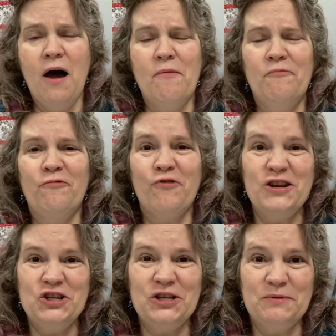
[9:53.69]

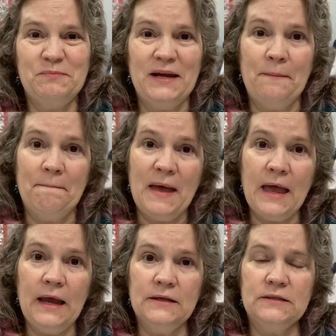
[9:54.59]
friendships being
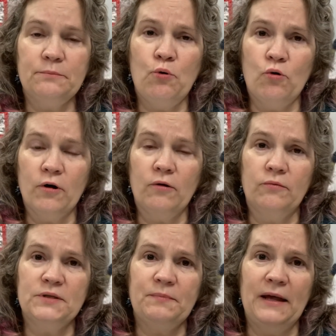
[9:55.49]
made, support
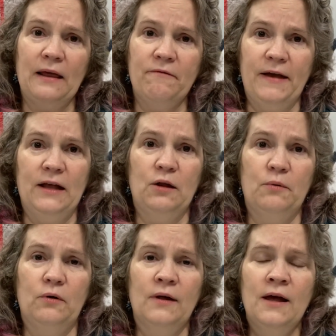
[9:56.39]
groups being
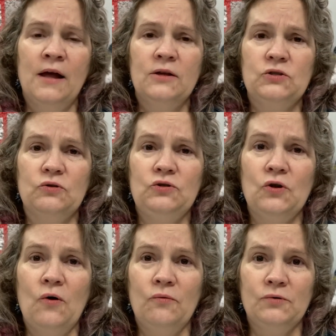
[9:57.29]
available. So
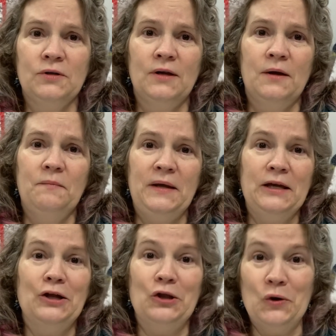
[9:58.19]
don't be
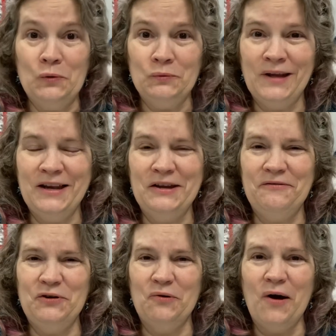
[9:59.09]
alone. And if
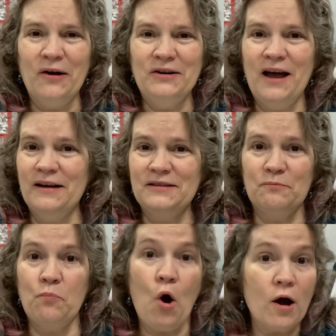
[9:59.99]
you are not
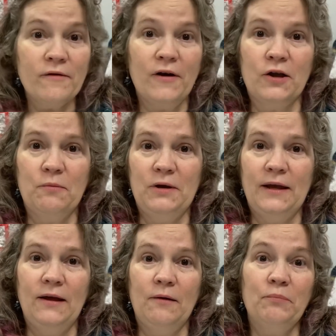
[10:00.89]
part of our
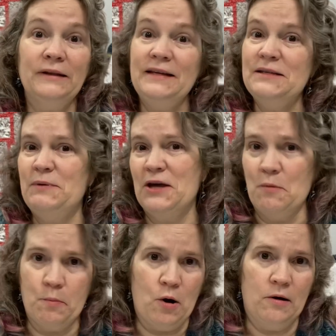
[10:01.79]
community, please become
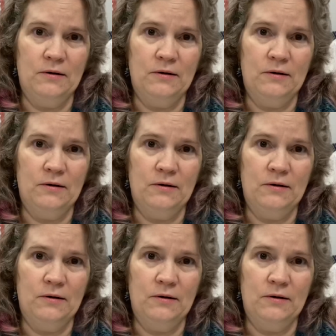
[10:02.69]
a part,